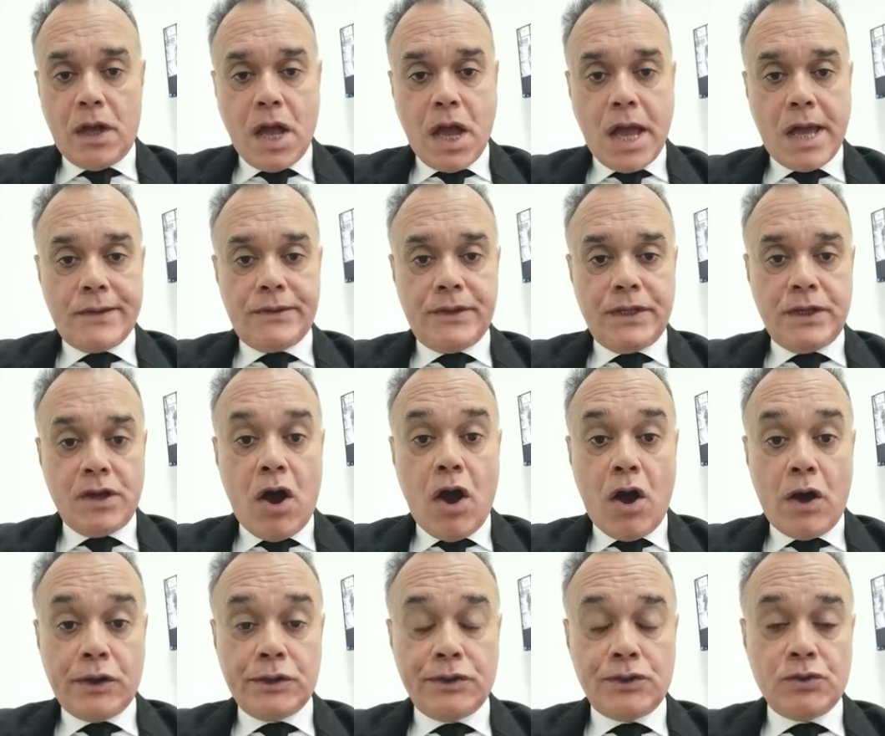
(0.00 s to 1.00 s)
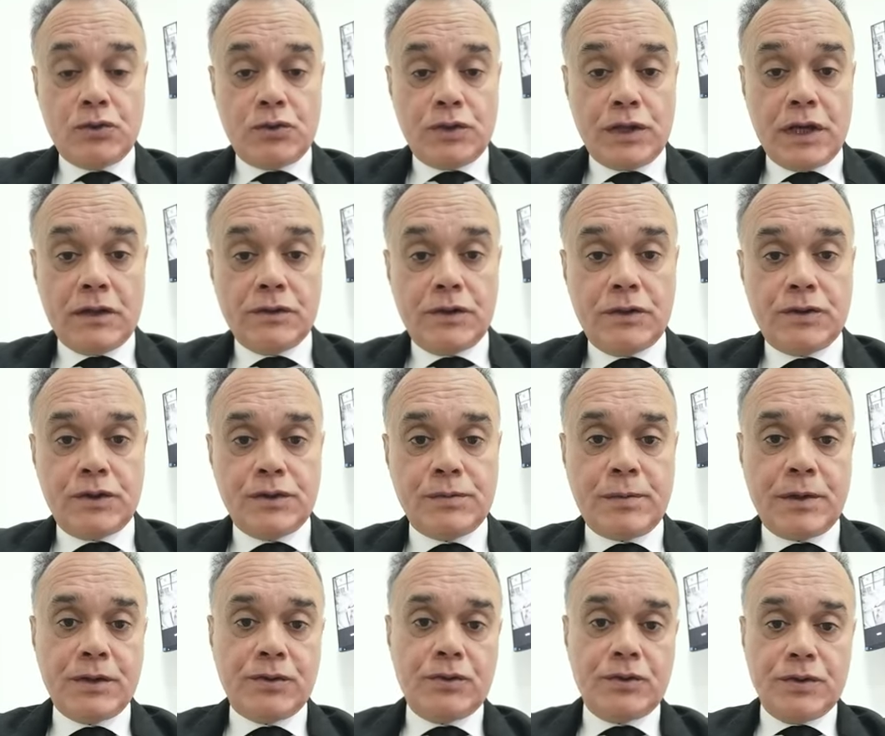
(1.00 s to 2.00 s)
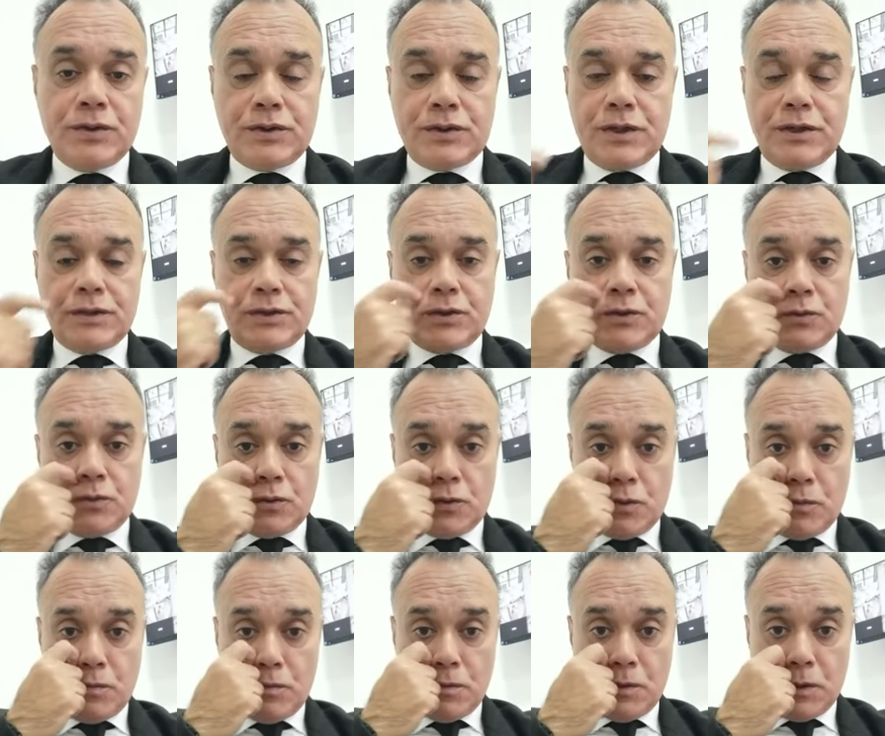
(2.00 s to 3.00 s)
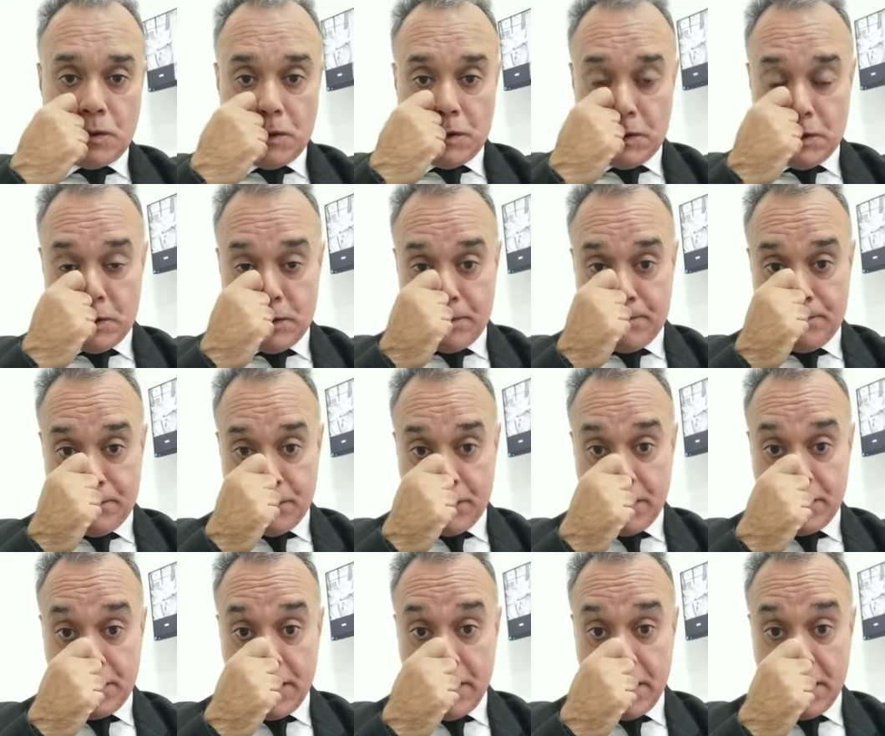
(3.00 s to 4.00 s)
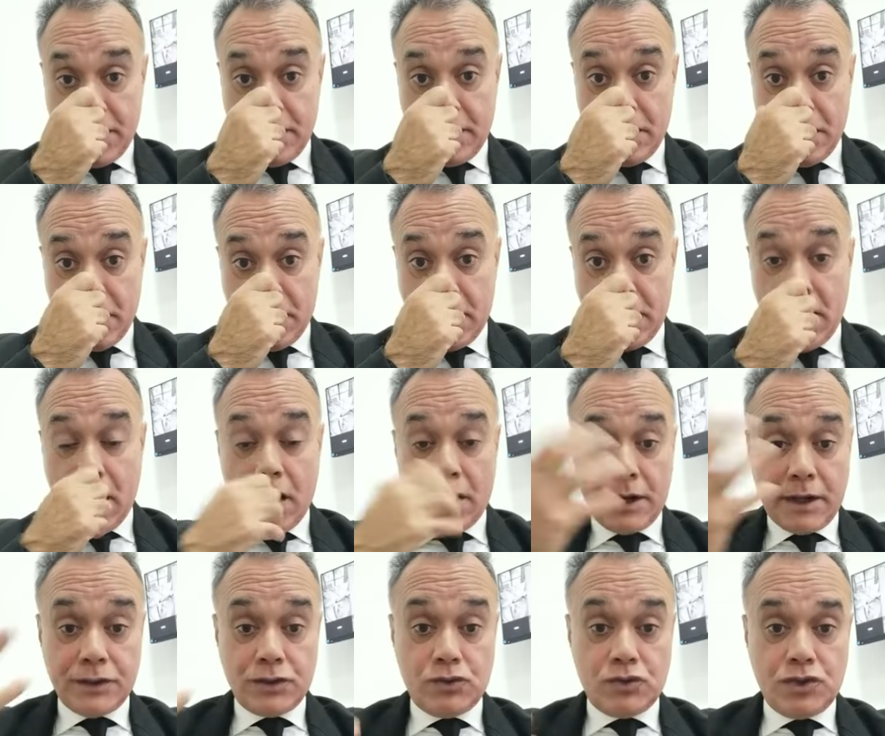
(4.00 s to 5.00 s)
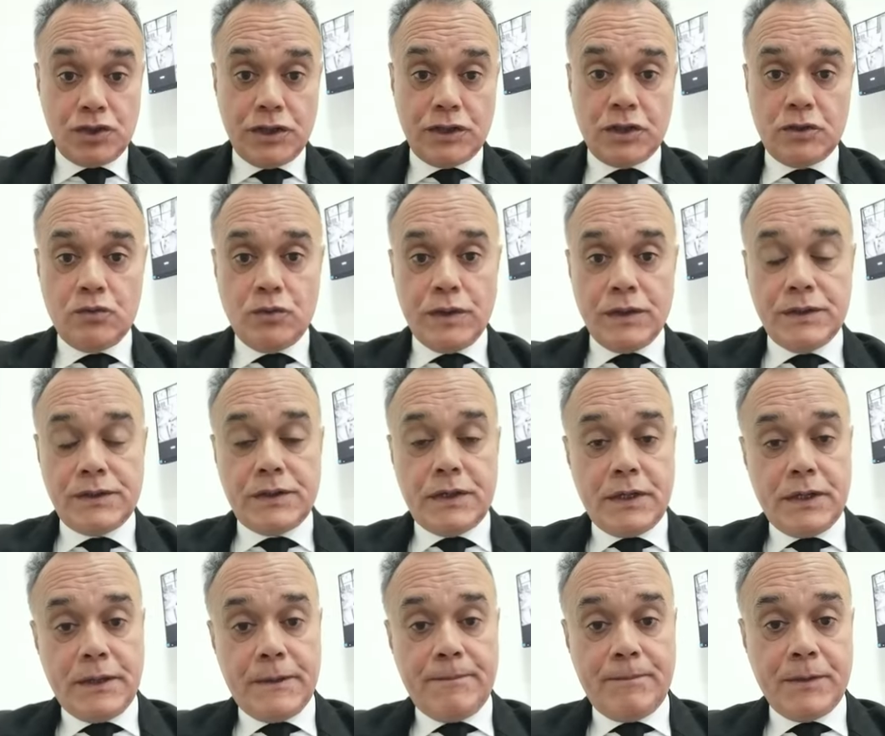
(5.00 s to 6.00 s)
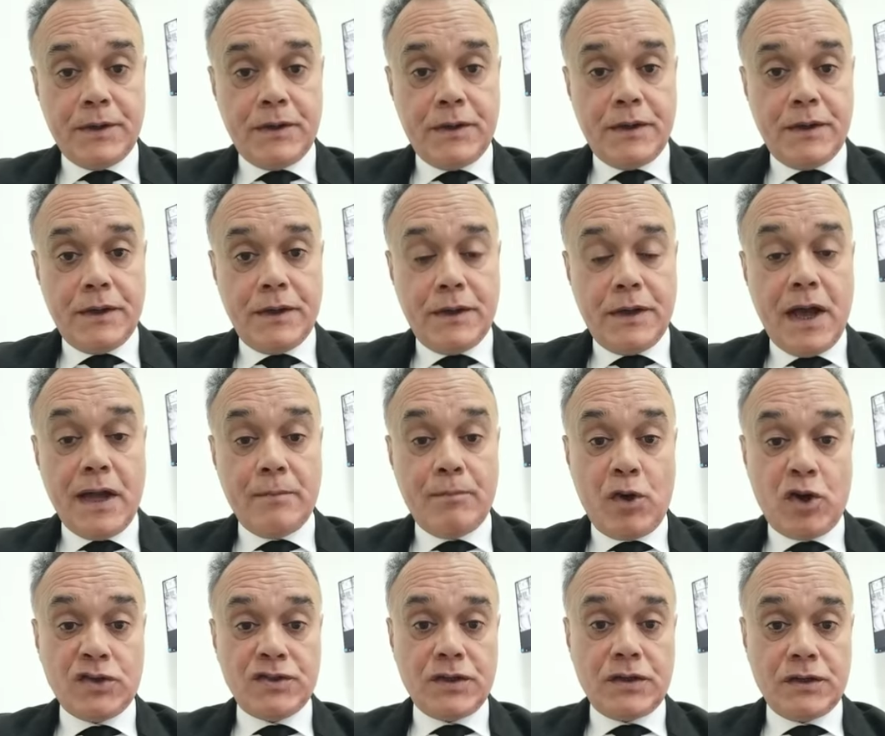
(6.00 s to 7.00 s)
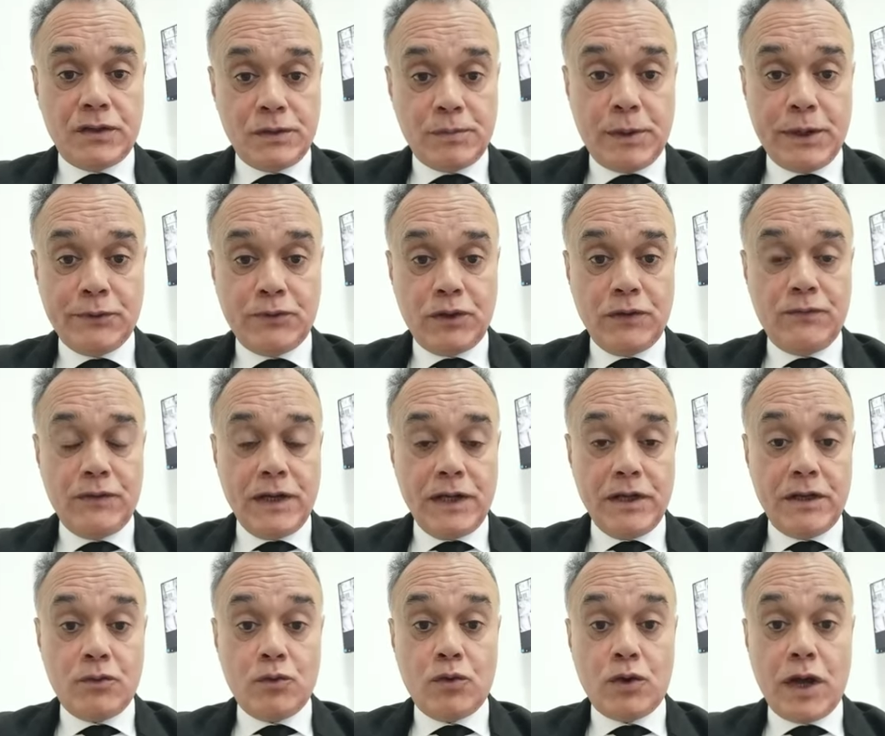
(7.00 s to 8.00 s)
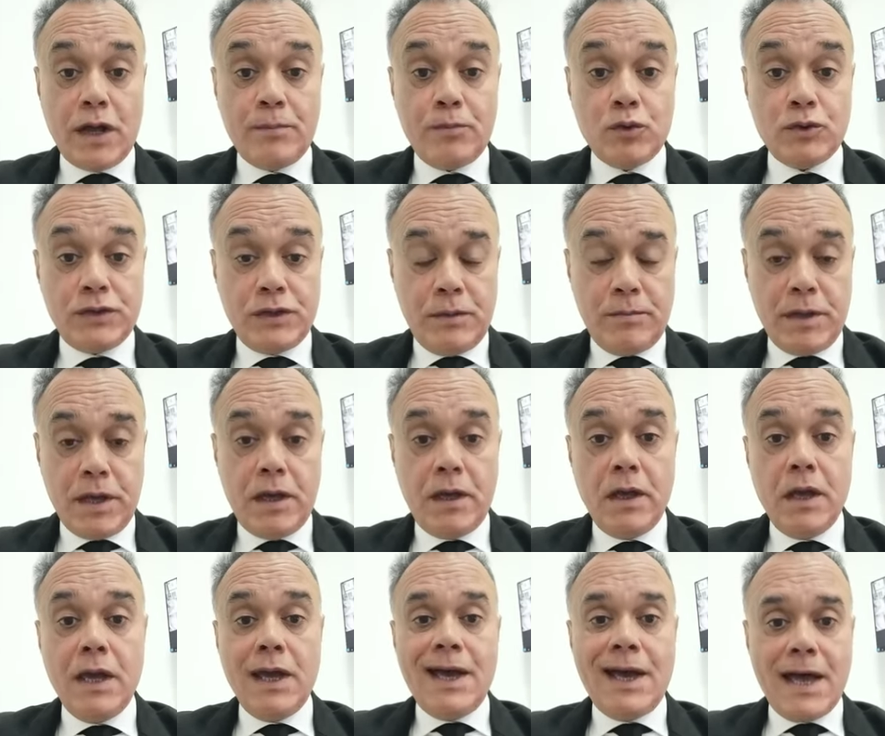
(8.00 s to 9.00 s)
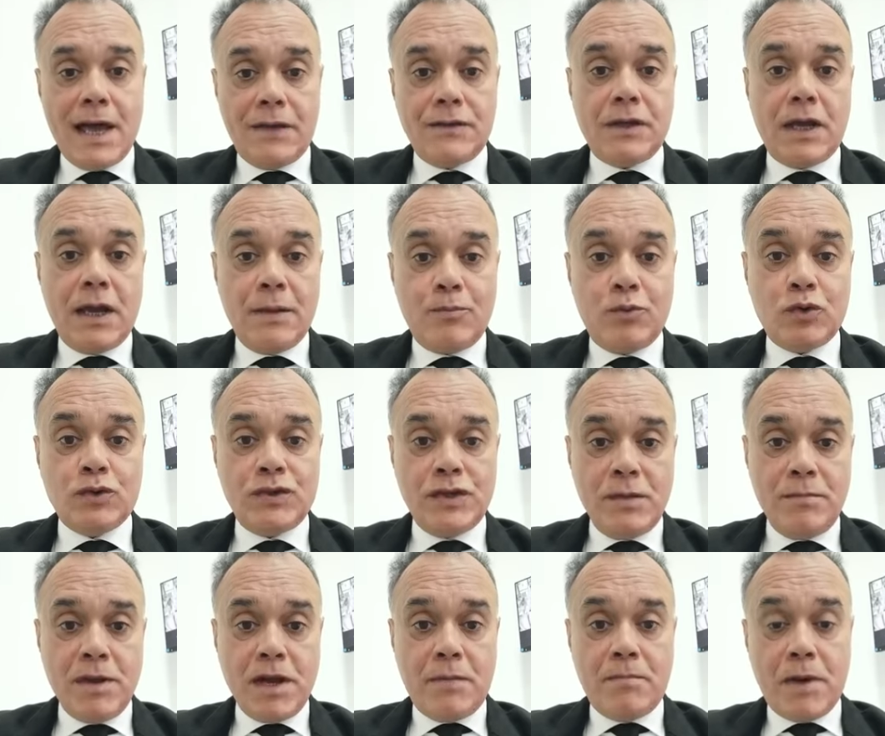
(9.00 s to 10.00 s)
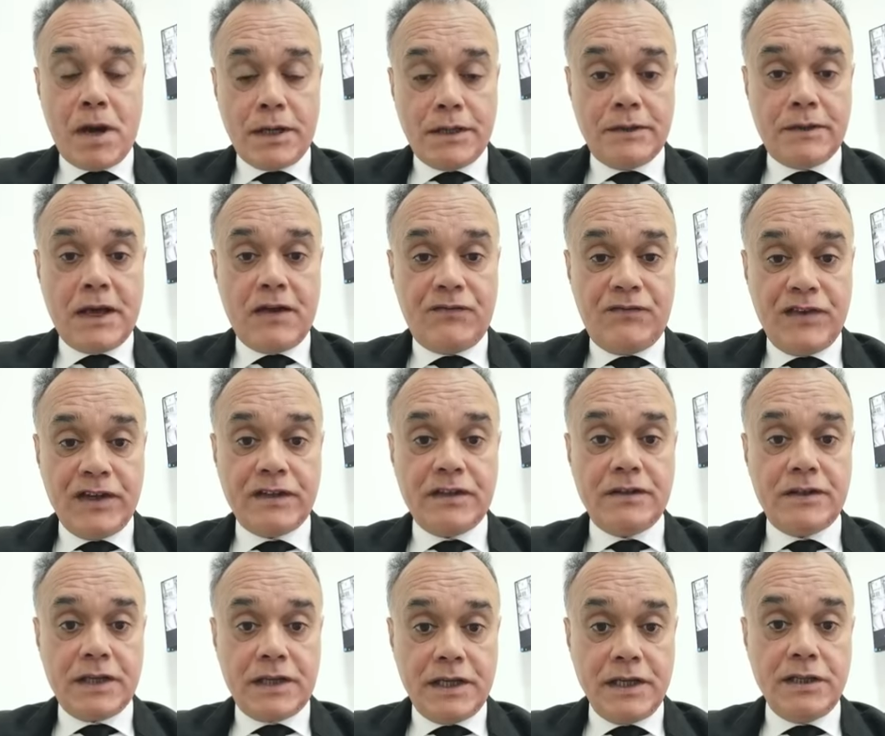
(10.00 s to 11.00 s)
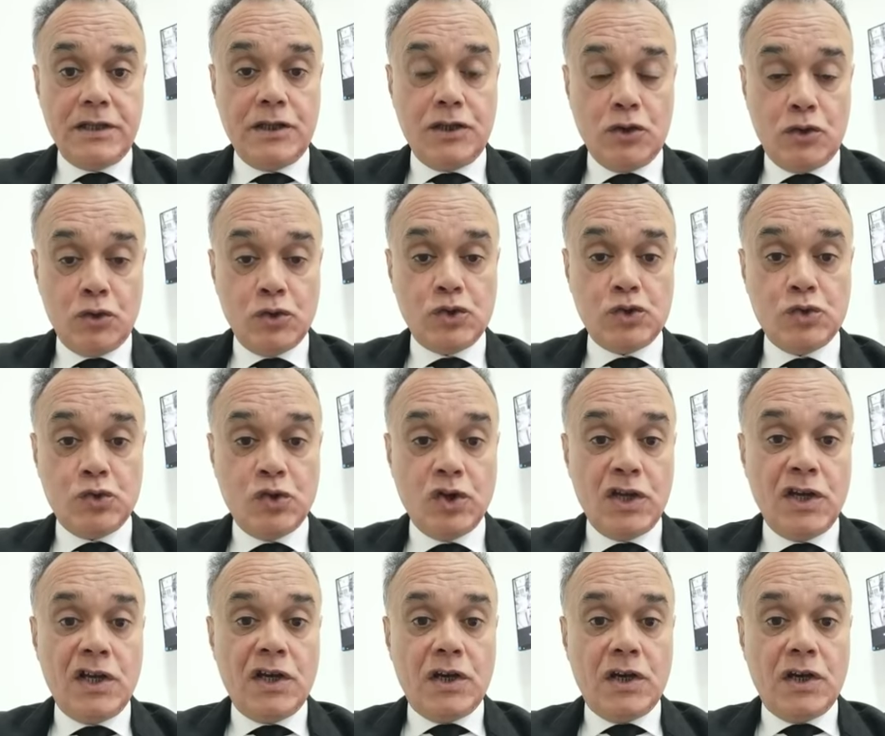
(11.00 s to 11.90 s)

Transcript: And the ARDS, or the adult respiratory distress syndrome, they are associated with hypoxic respiratory failure or hypoxemia, and the hypoxemia might affect the kidney also,